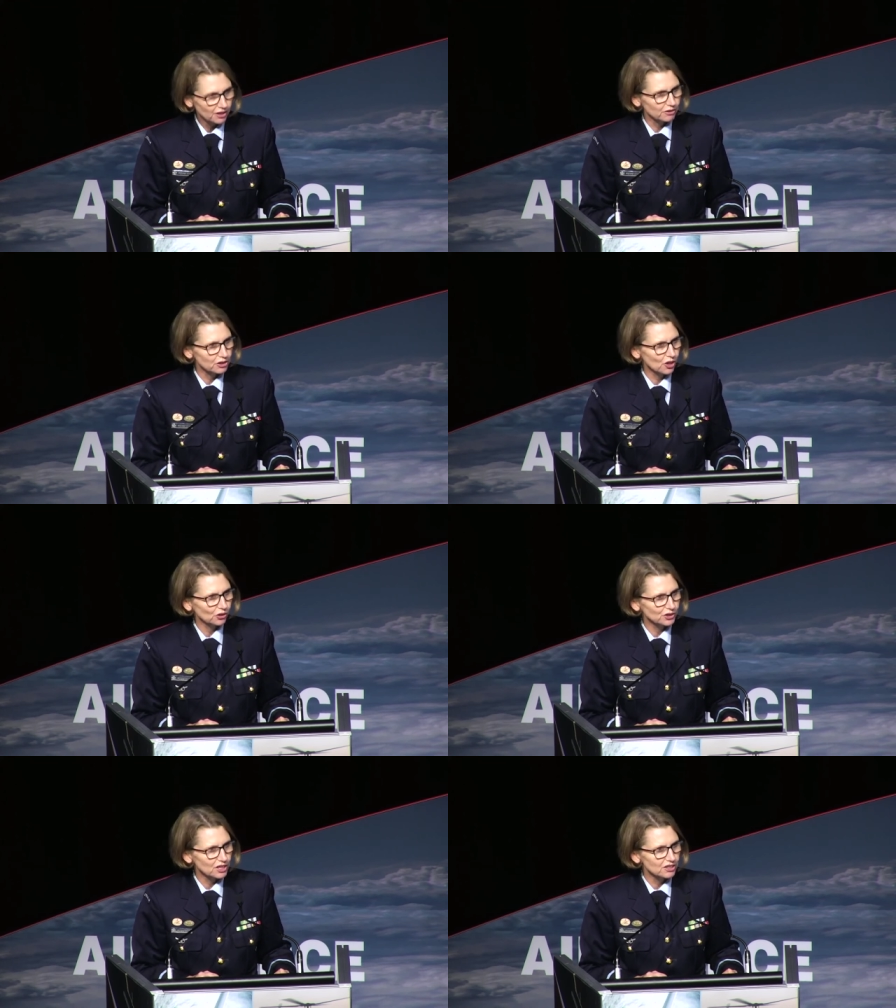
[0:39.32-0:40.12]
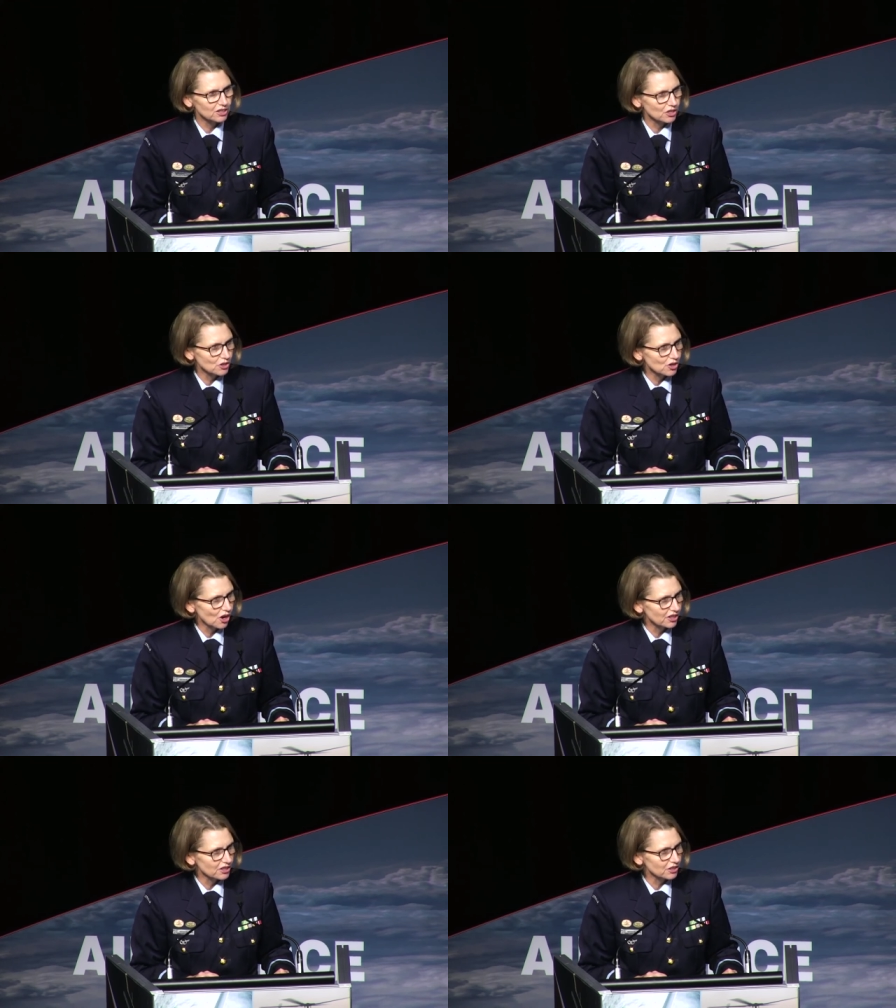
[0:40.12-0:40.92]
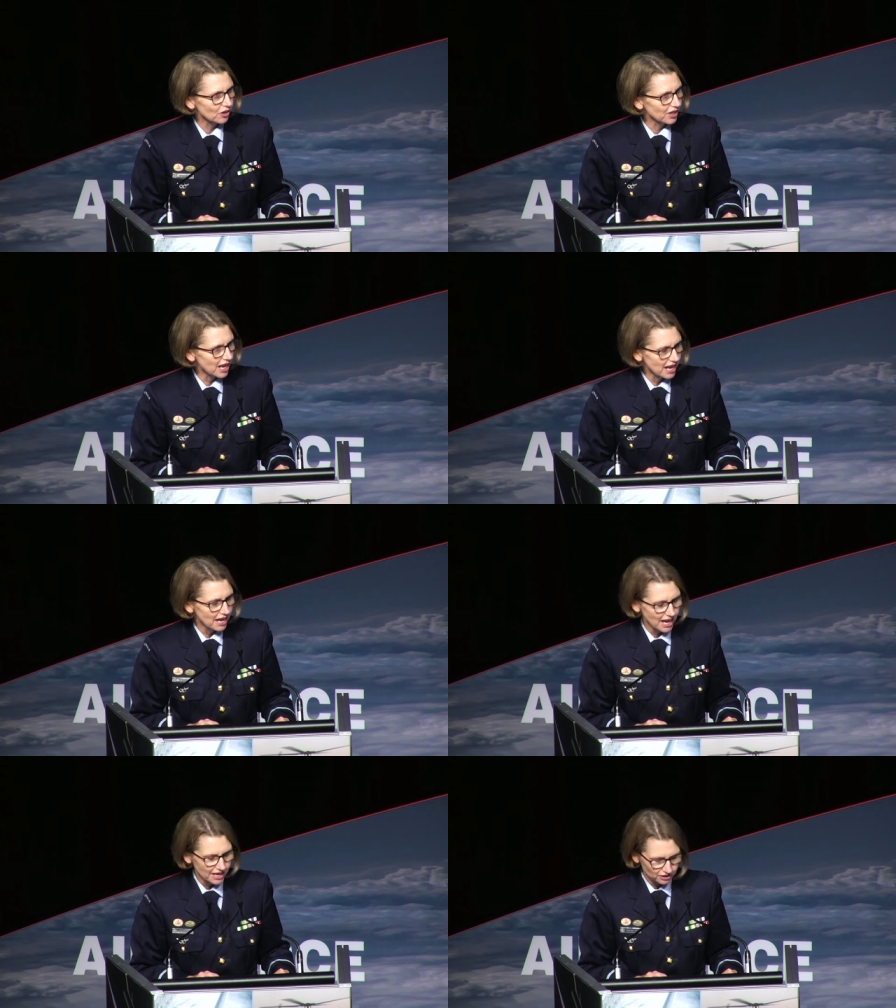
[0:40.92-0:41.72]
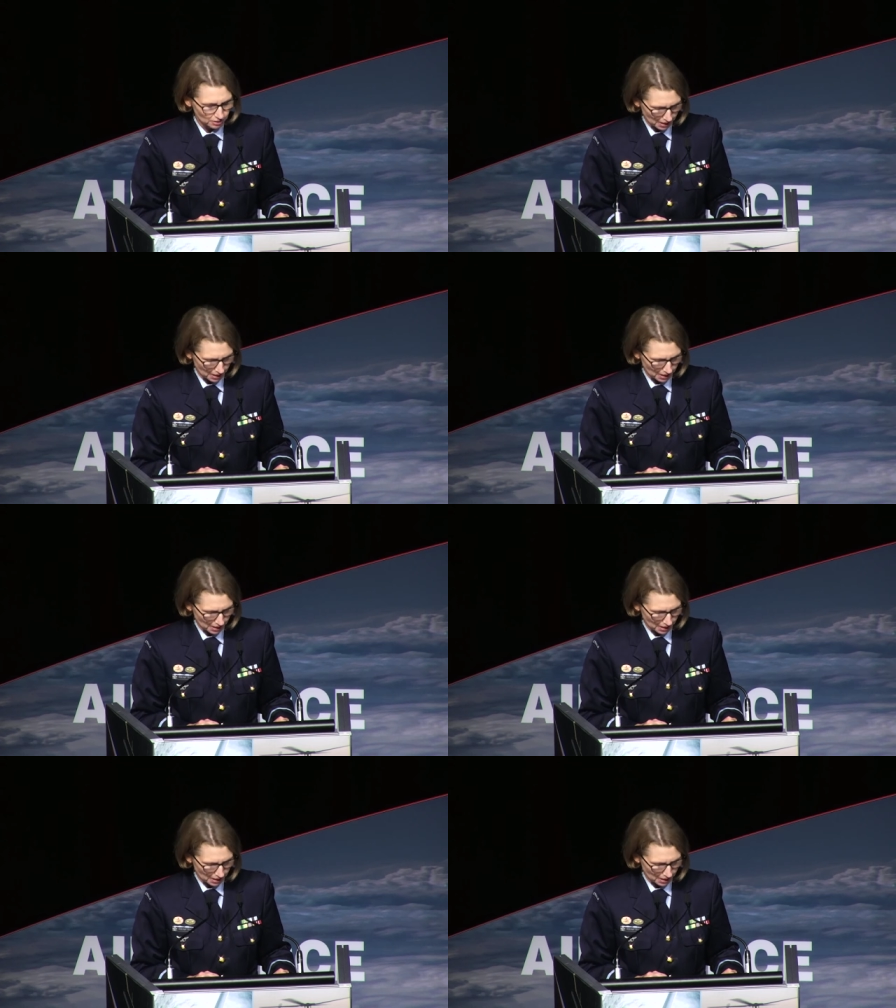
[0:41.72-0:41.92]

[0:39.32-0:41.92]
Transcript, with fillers: result is new guidance on air and space